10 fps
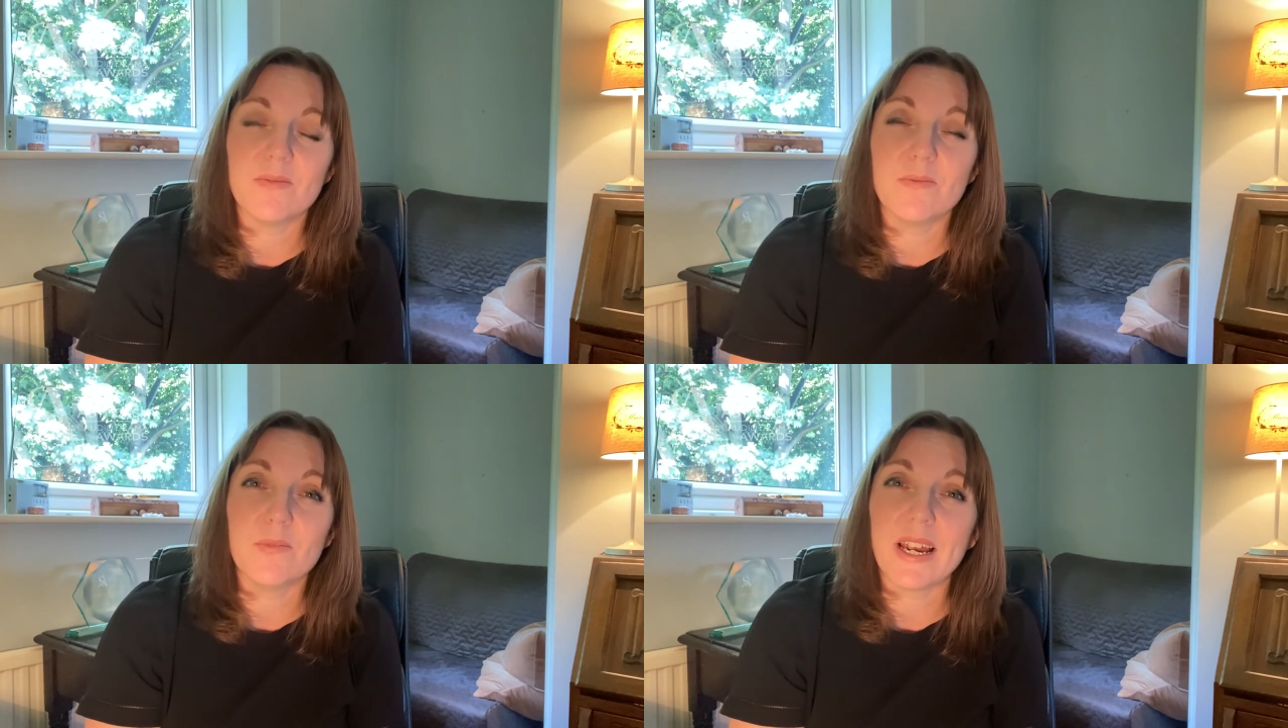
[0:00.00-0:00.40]

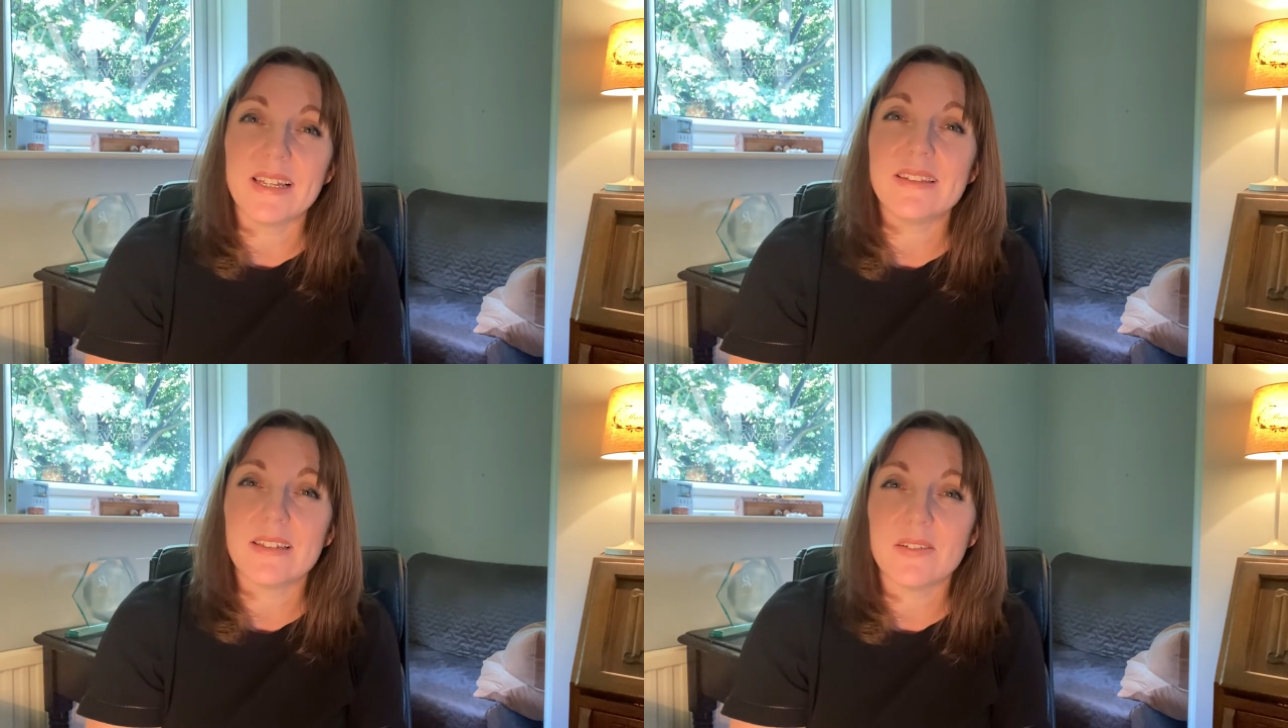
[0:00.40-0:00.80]

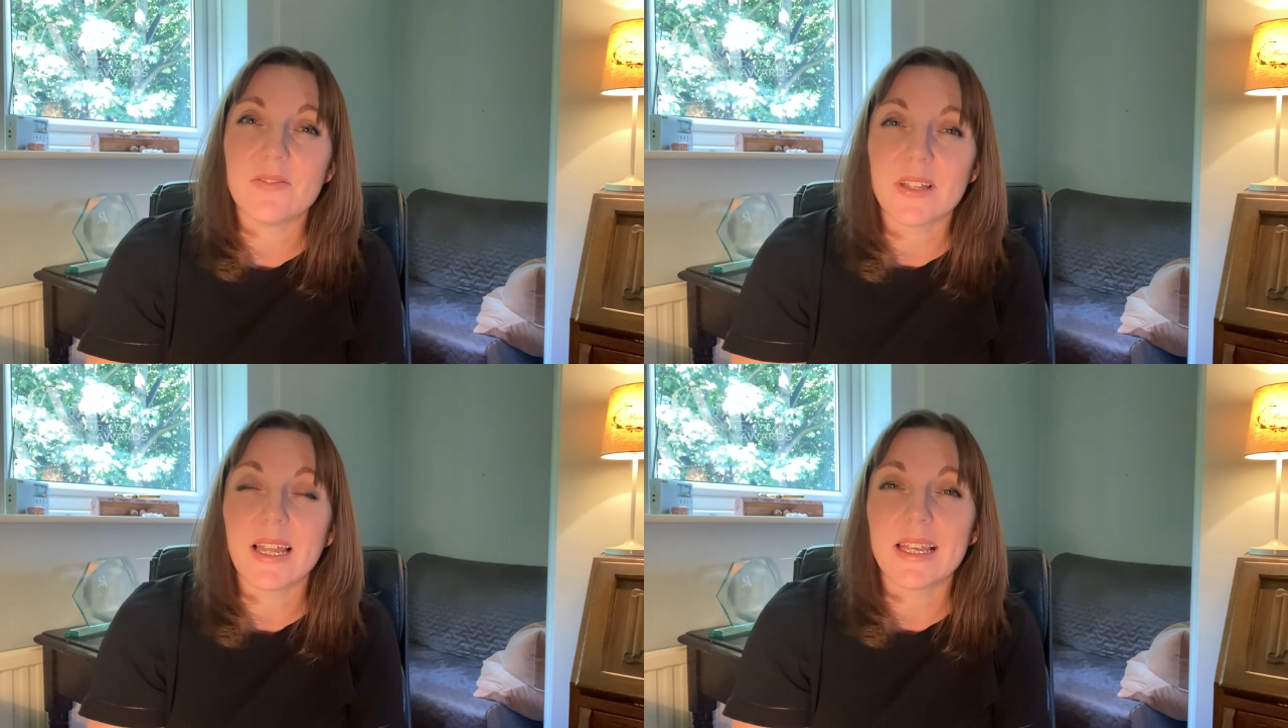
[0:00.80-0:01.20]
writing it
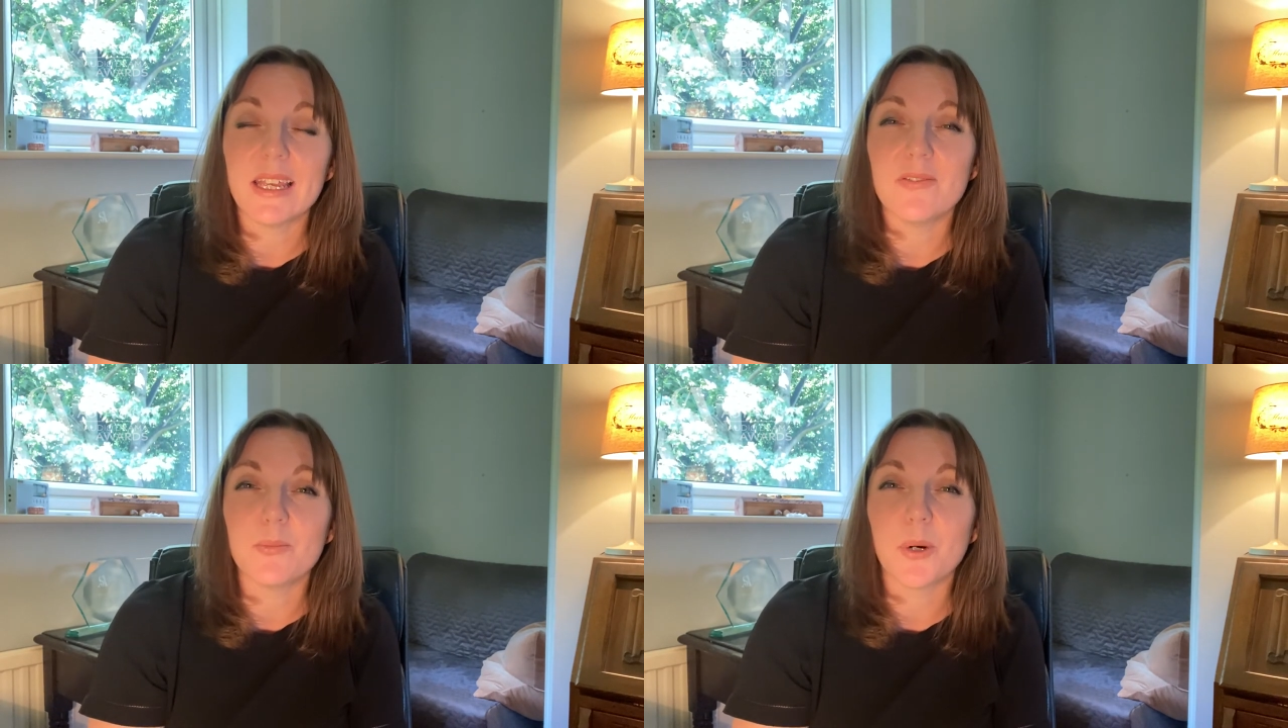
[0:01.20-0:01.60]
feel like
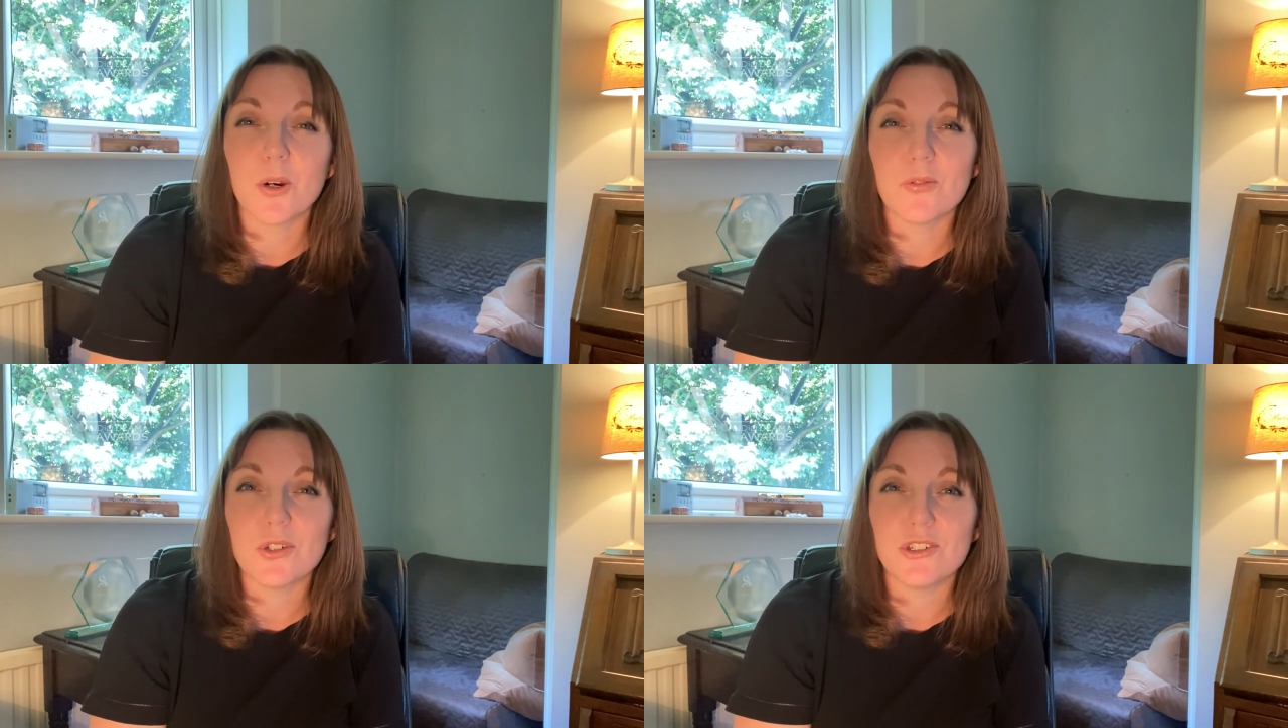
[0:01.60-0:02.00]
even
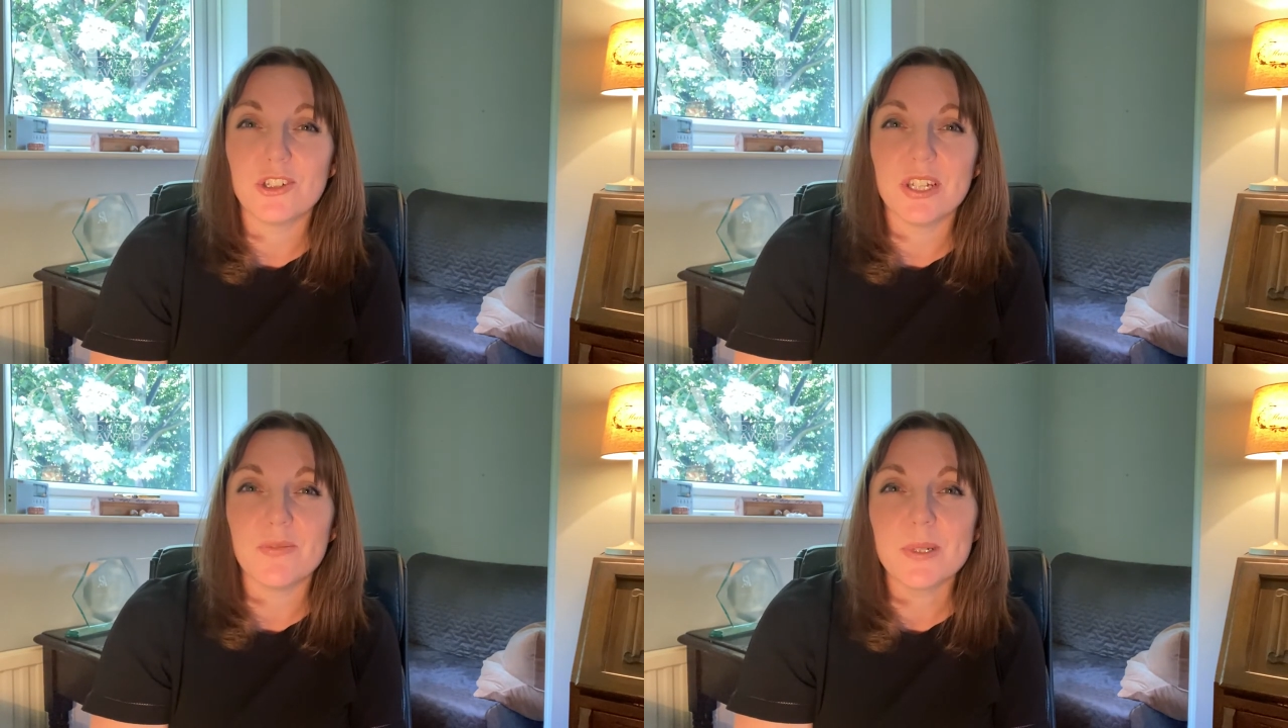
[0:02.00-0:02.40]
more of an
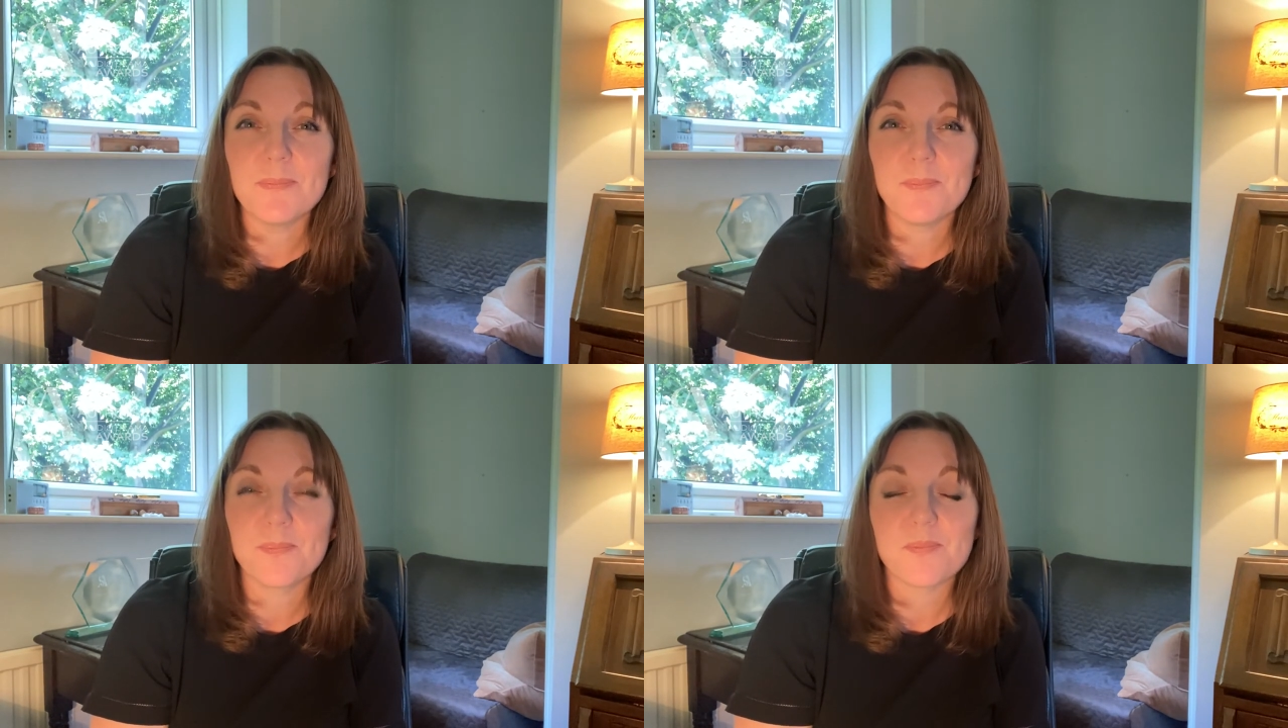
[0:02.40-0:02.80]

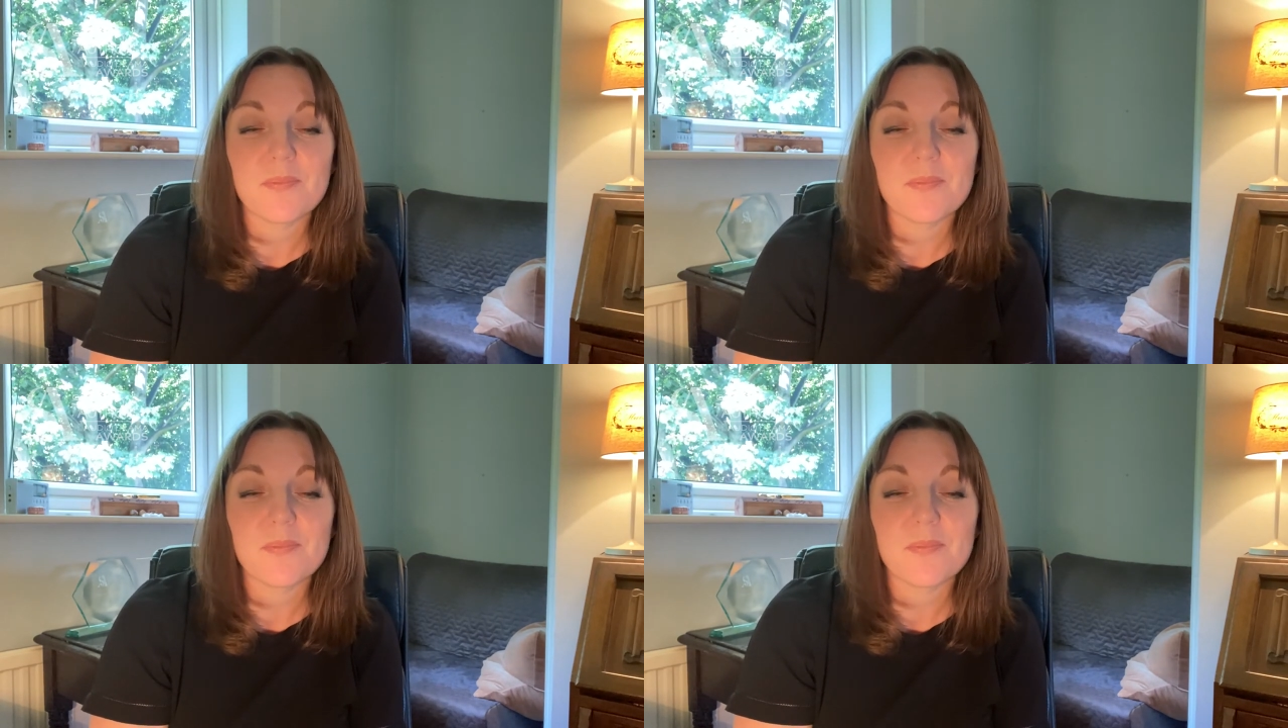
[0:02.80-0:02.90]
achievement.